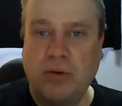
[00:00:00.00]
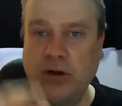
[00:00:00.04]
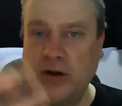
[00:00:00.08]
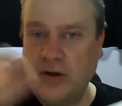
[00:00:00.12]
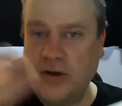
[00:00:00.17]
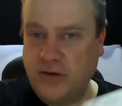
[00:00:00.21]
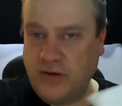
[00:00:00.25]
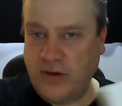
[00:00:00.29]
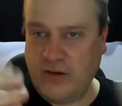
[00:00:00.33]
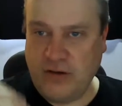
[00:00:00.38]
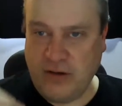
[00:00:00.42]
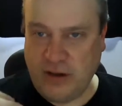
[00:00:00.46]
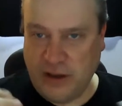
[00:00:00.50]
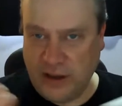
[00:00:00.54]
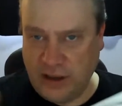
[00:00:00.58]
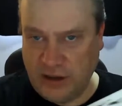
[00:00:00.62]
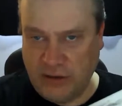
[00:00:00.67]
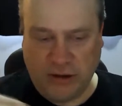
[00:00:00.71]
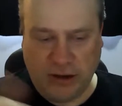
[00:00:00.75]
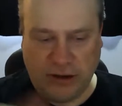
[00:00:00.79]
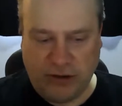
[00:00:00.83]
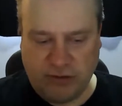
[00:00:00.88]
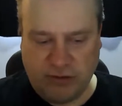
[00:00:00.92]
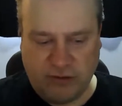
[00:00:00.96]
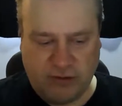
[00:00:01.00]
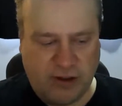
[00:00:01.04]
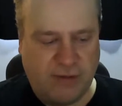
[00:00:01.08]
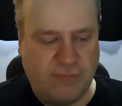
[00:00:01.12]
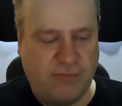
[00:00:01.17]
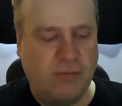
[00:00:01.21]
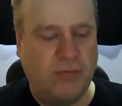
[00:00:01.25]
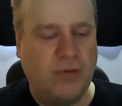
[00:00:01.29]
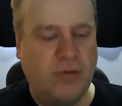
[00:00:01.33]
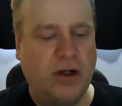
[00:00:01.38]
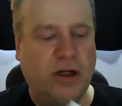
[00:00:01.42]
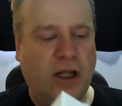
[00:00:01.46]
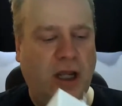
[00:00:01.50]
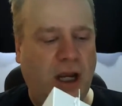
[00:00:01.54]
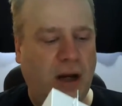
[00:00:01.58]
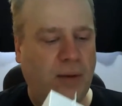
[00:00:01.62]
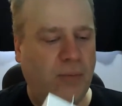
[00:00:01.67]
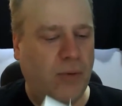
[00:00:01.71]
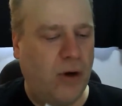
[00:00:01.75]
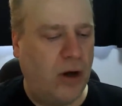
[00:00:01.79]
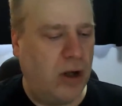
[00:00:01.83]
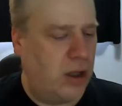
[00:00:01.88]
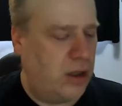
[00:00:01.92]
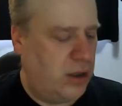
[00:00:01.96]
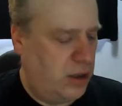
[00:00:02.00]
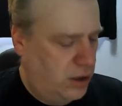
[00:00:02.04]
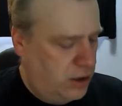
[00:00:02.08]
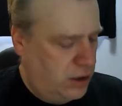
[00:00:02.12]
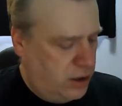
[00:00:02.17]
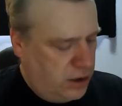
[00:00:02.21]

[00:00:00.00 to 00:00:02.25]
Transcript: because I literally just have the one camera